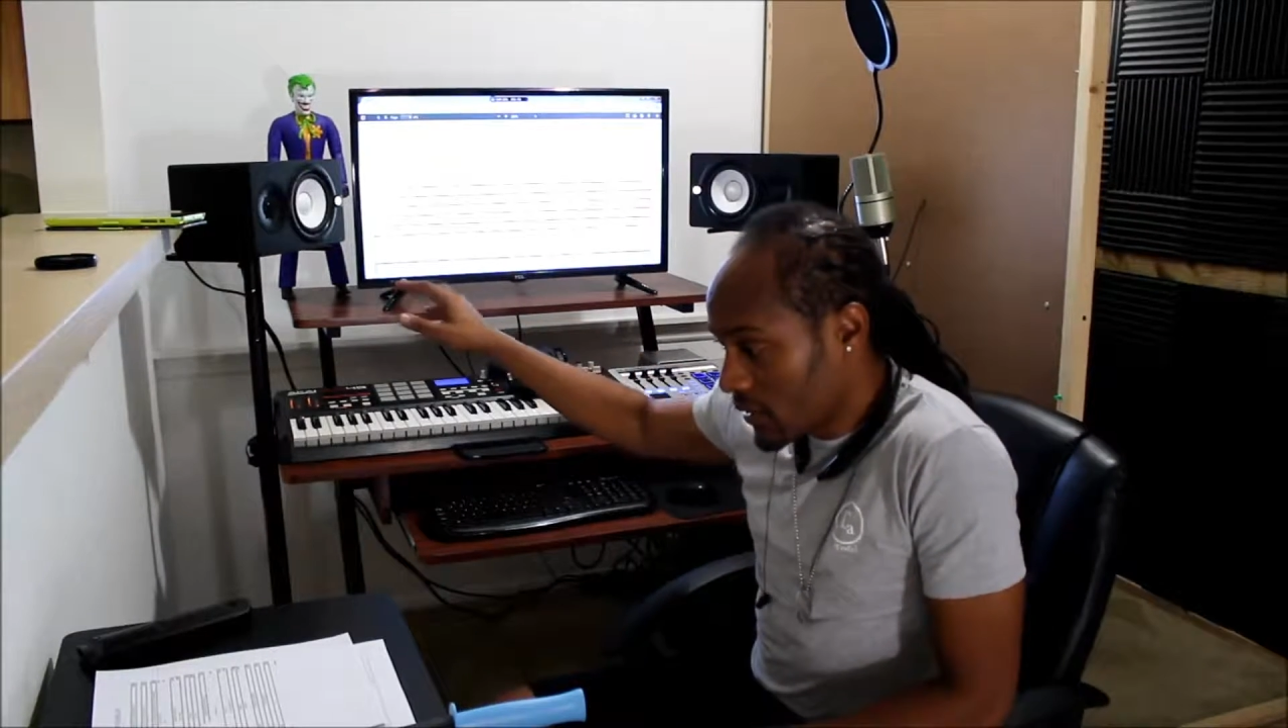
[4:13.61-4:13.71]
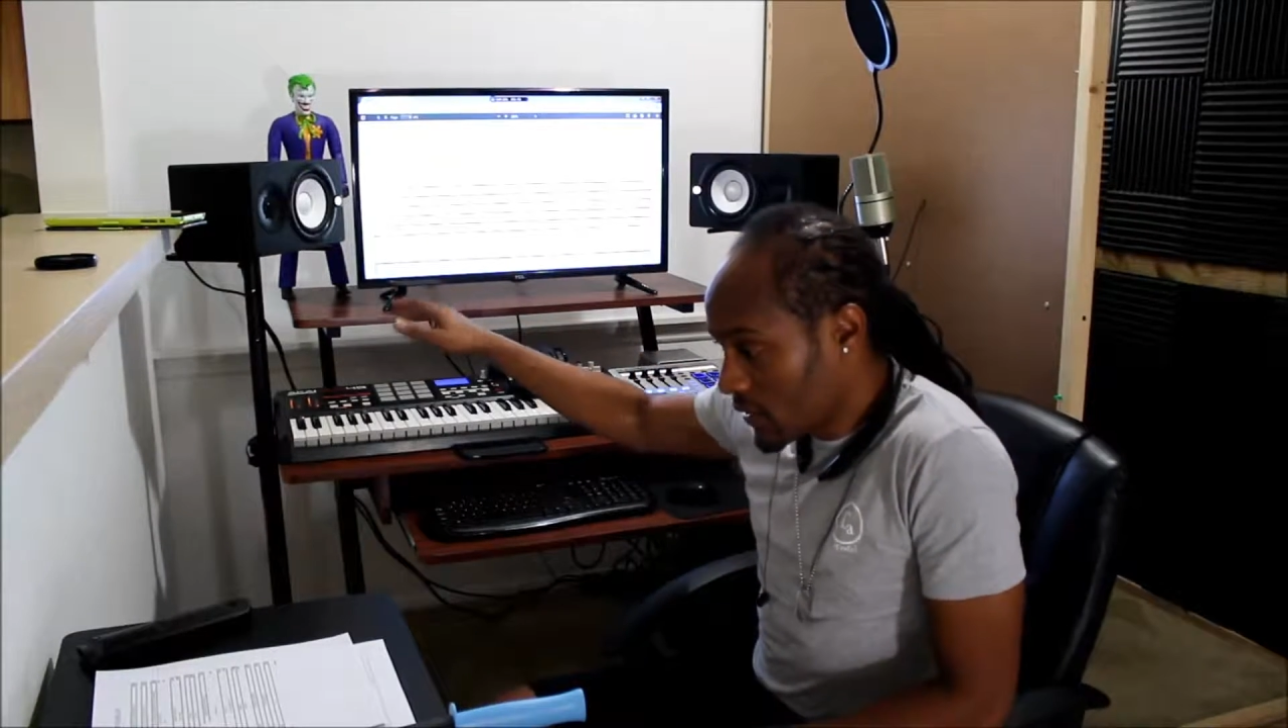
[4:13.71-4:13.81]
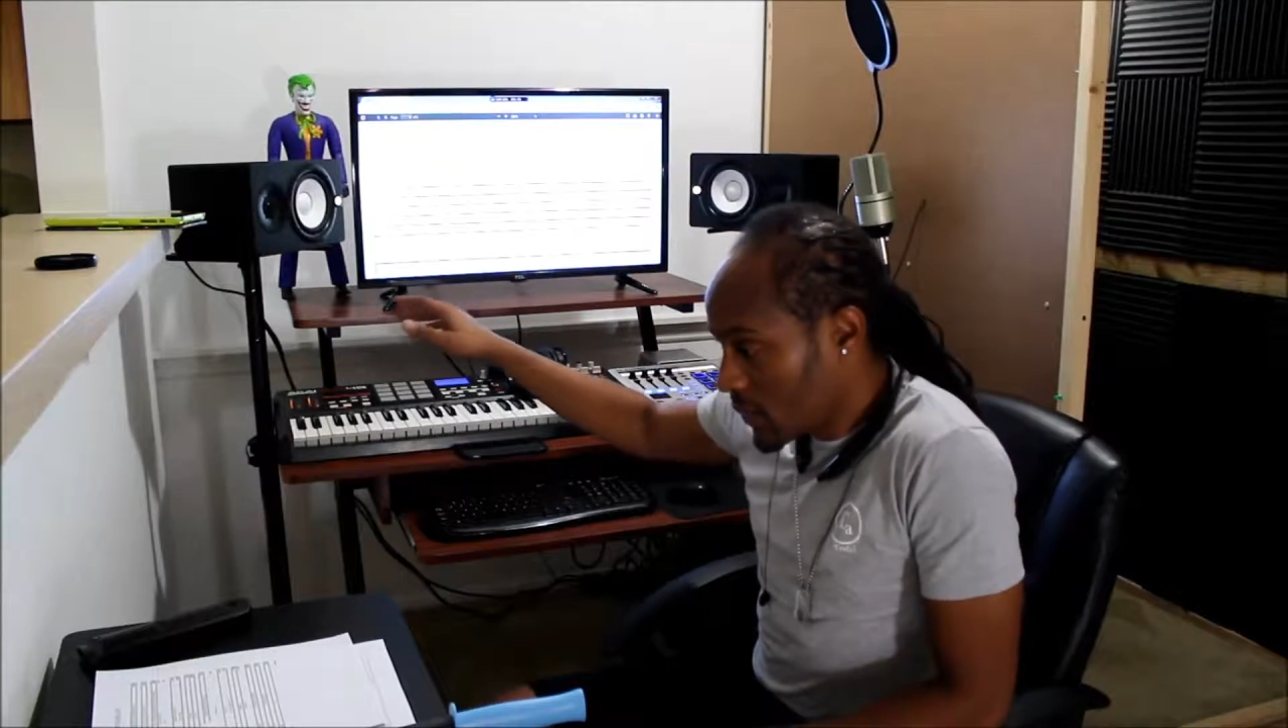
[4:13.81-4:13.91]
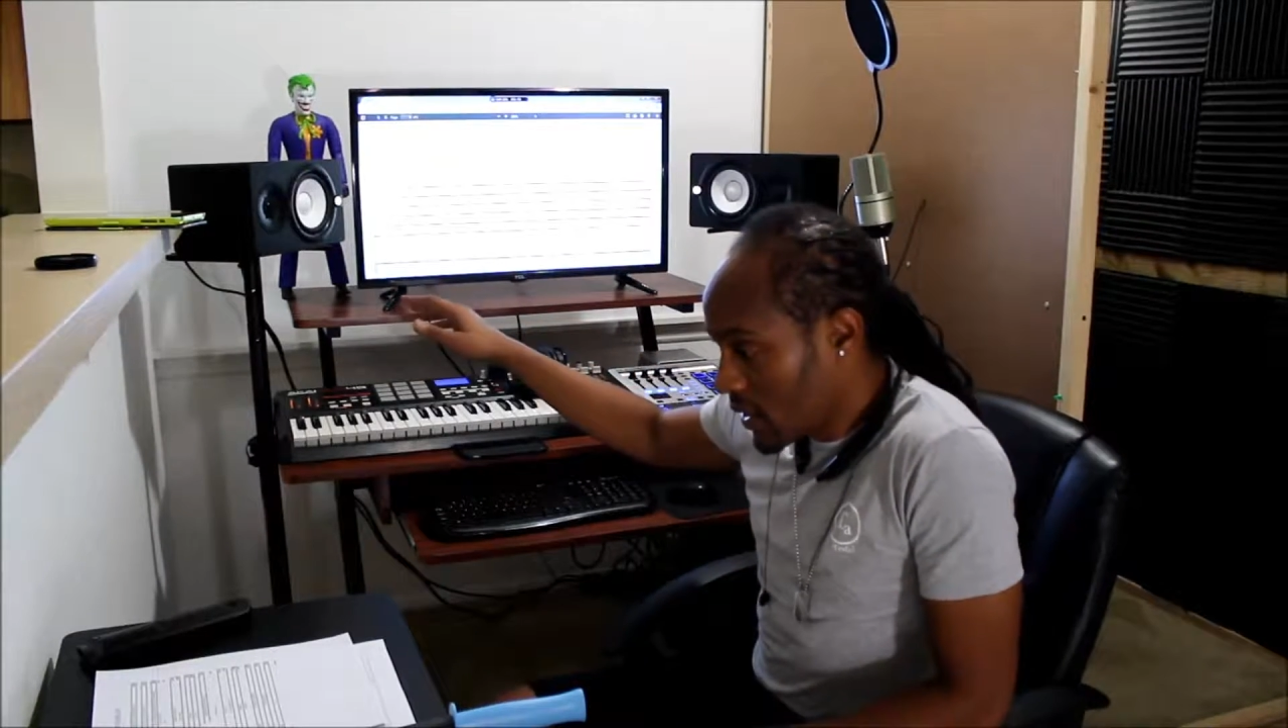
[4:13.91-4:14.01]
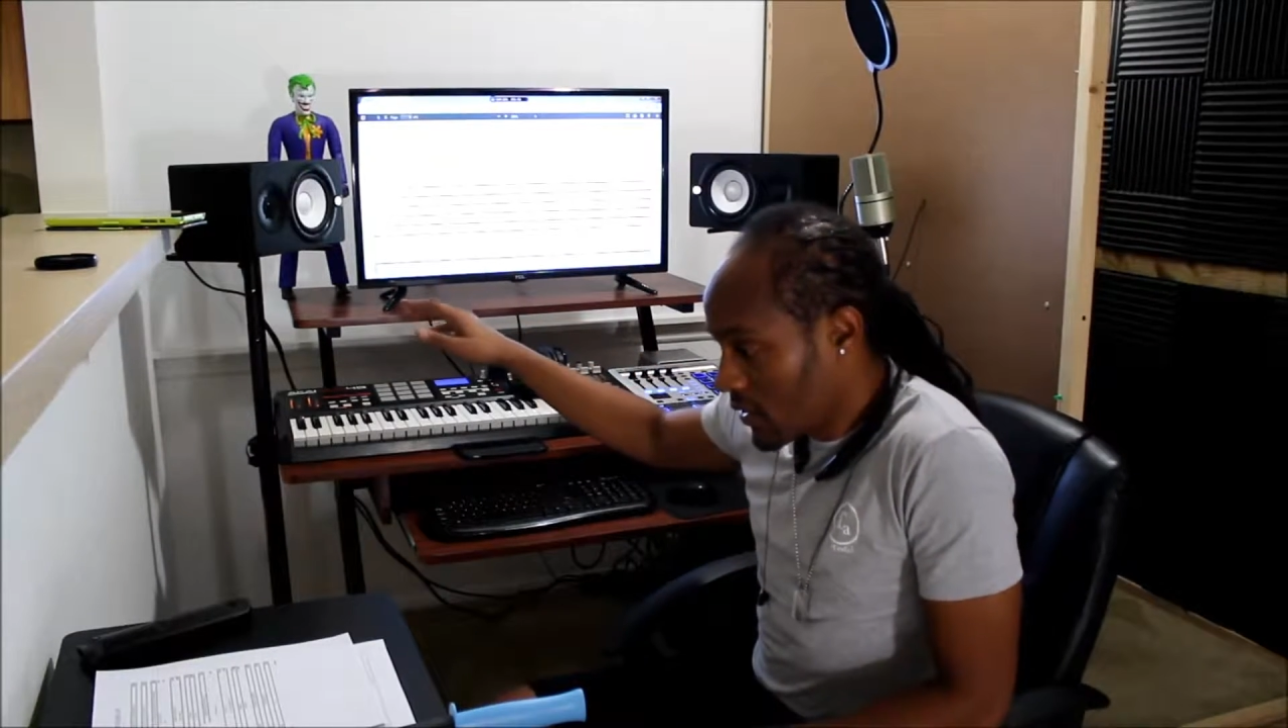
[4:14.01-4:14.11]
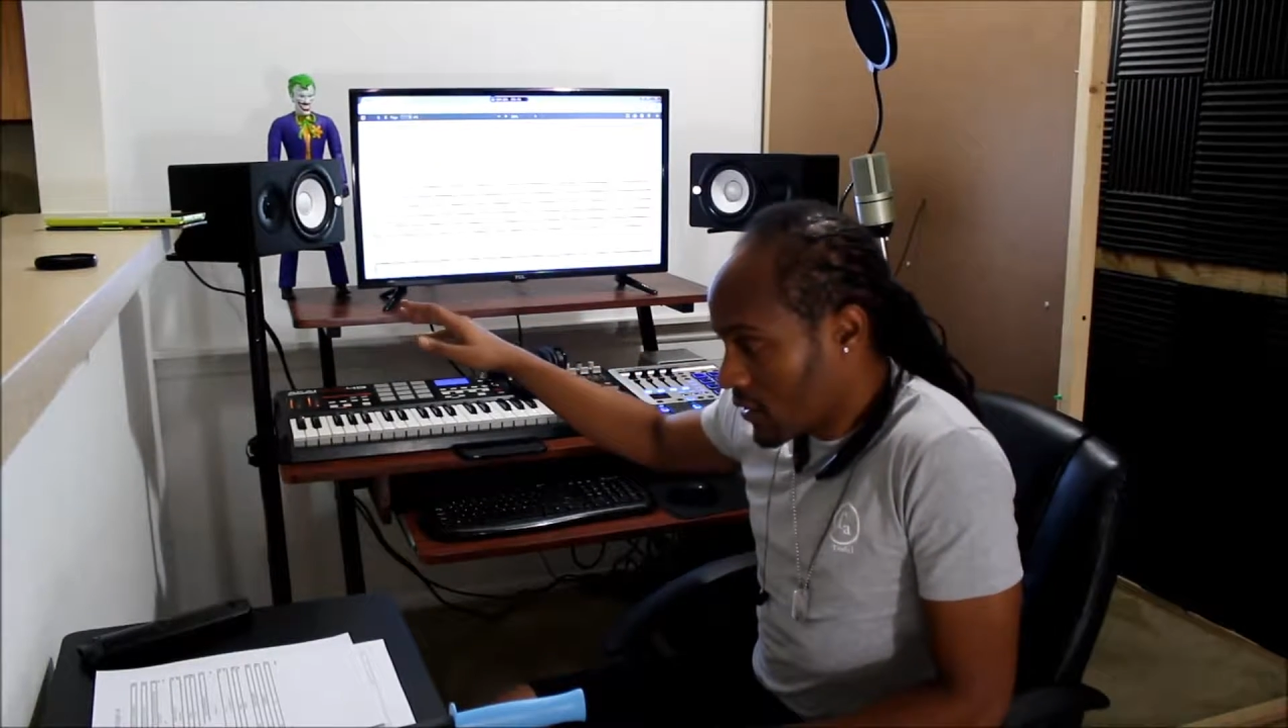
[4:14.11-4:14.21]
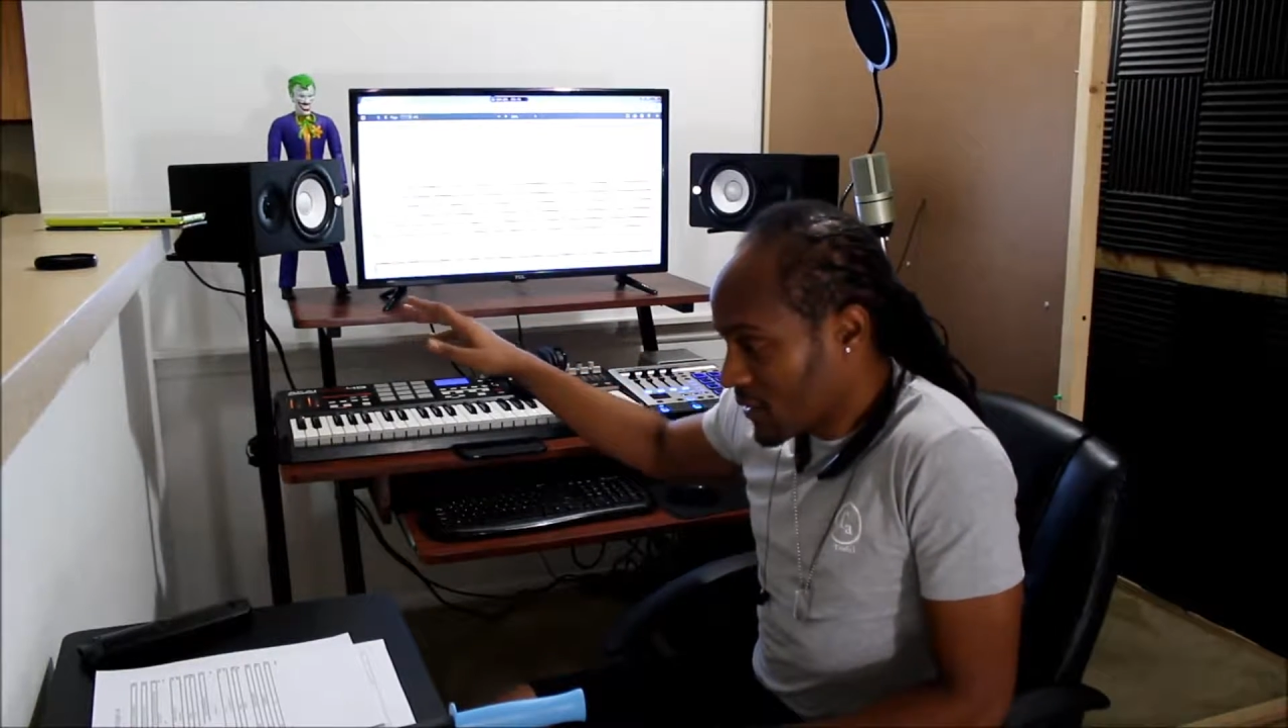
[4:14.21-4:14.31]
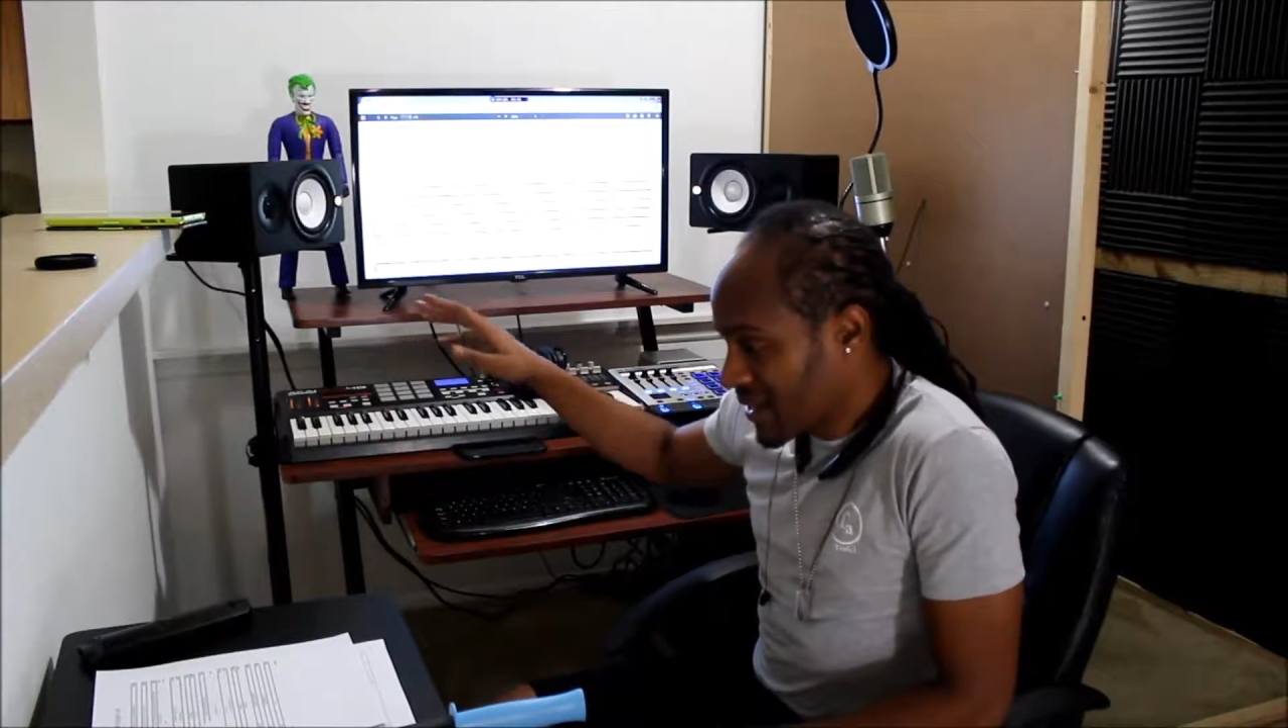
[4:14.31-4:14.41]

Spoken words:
the speakers